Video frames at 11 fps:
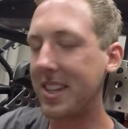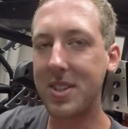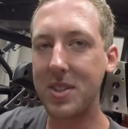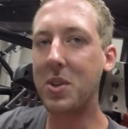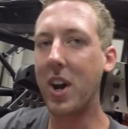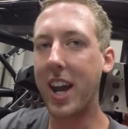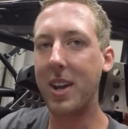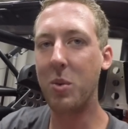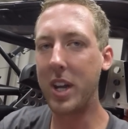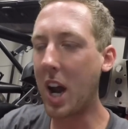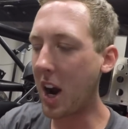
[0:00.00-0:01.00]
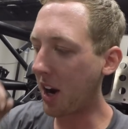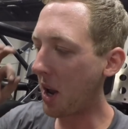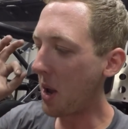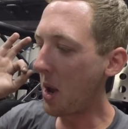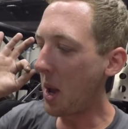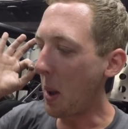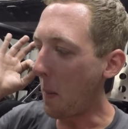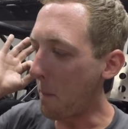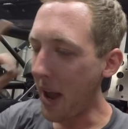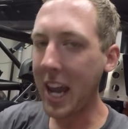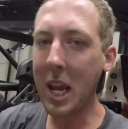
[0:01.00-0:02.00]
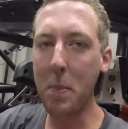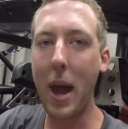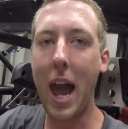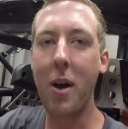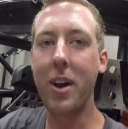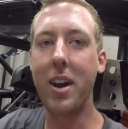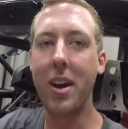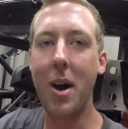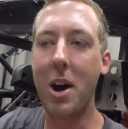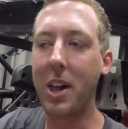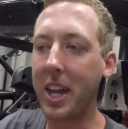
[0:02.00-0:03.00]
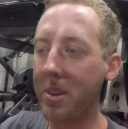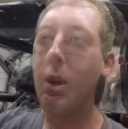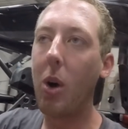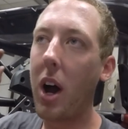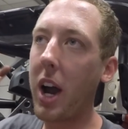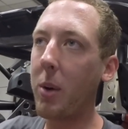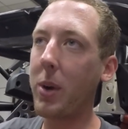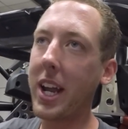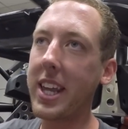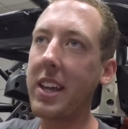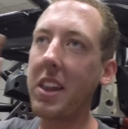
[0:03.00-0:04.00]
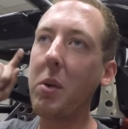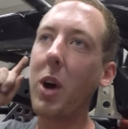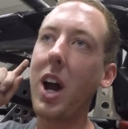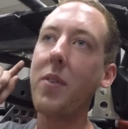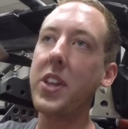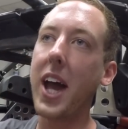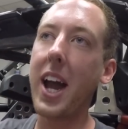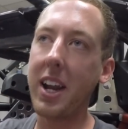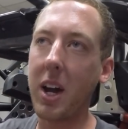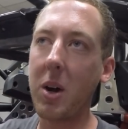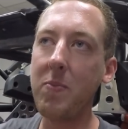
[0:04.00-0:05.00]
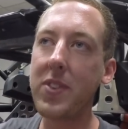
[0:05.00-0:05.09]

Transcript: This is great. We are making power here at Holley. All right, we got to get Leroy off the dyno